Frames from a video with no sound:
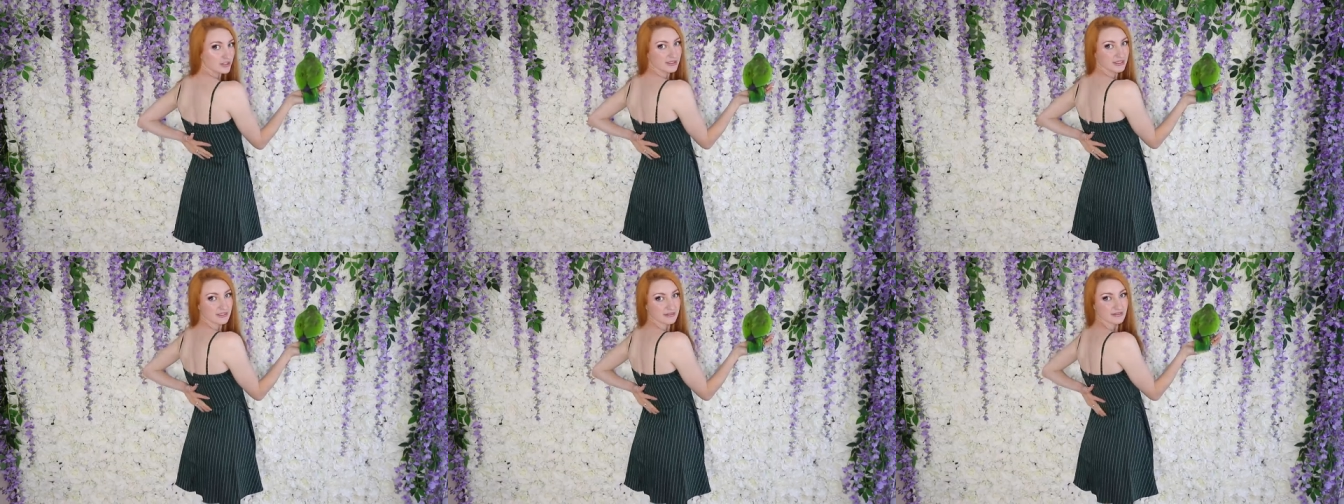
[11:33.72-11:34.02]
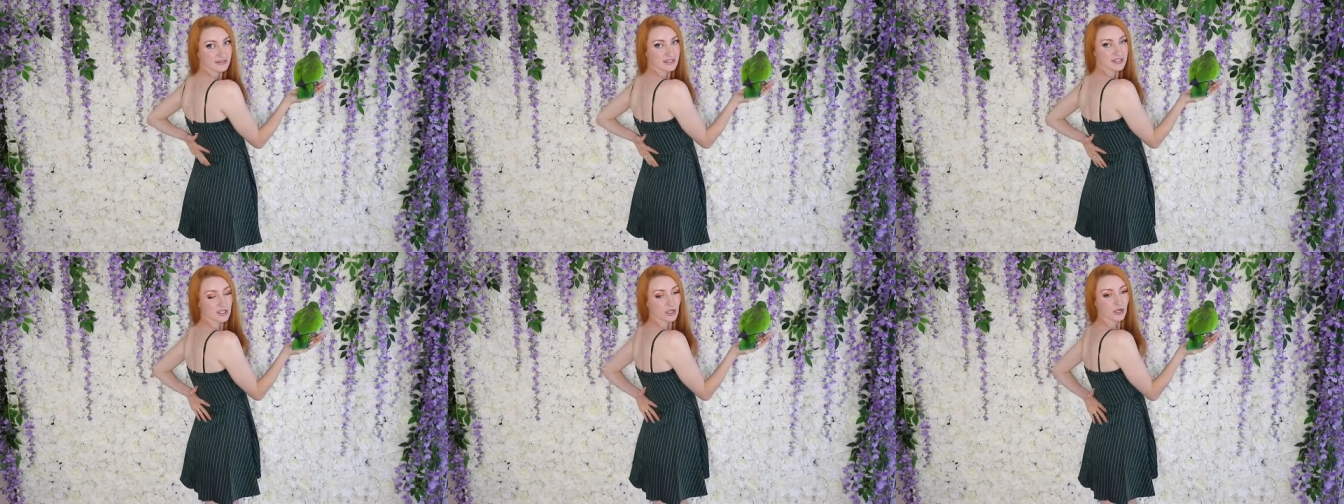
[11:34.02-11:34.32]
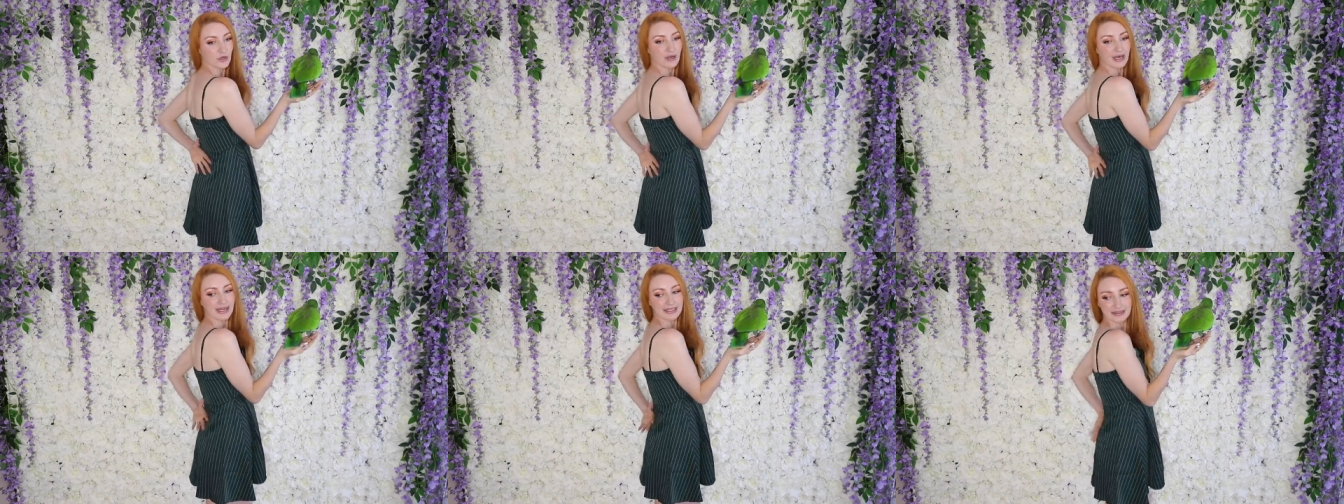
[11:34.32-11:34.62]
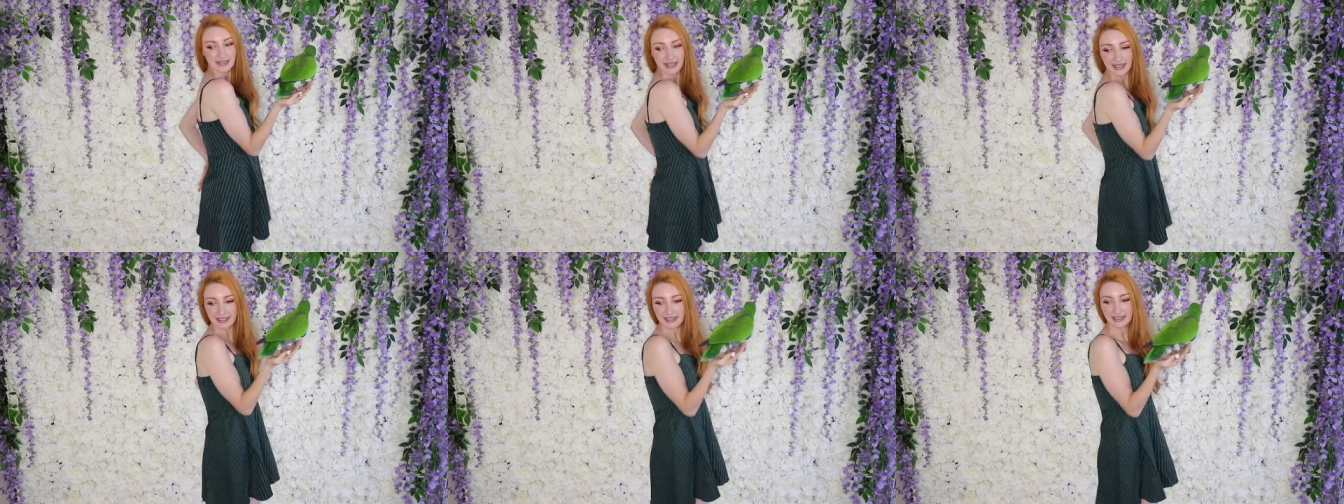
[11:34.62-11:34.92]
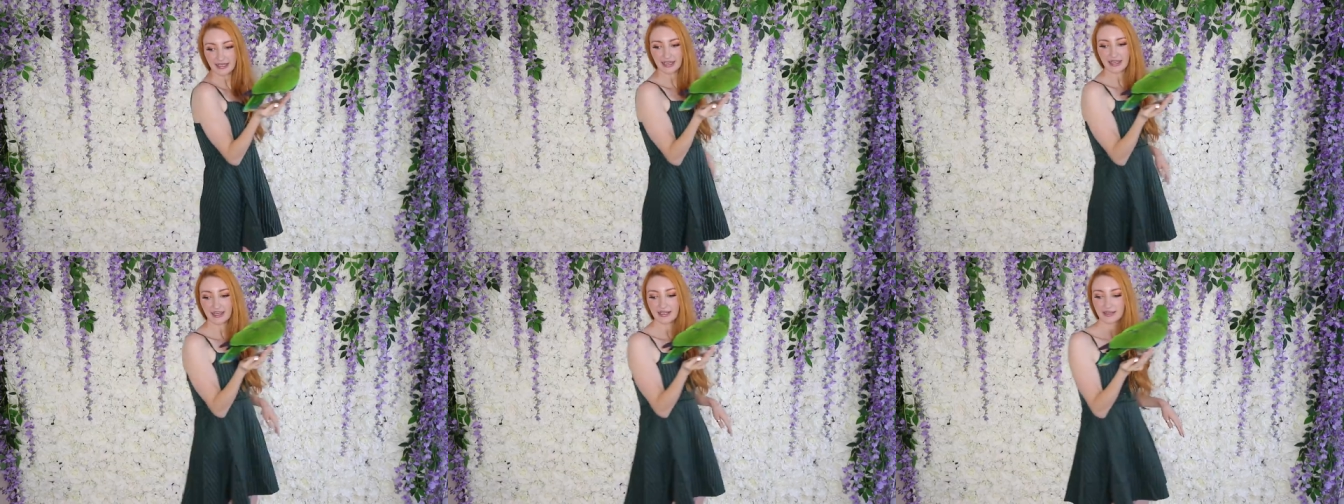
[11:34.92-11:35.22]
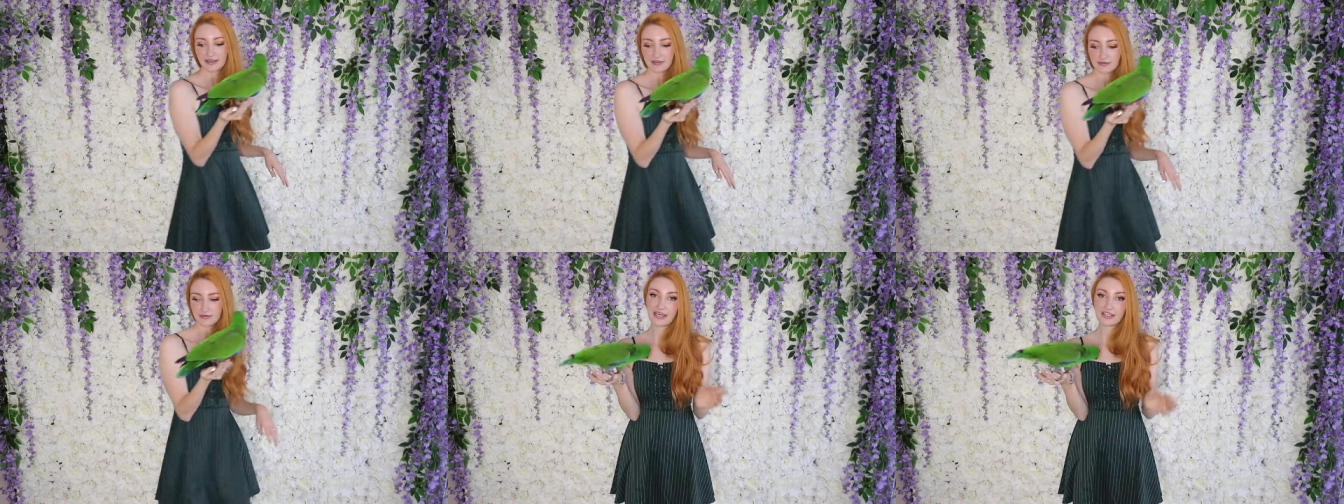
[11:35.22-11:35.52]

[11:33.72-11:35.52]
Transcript: to it. So unlike uh,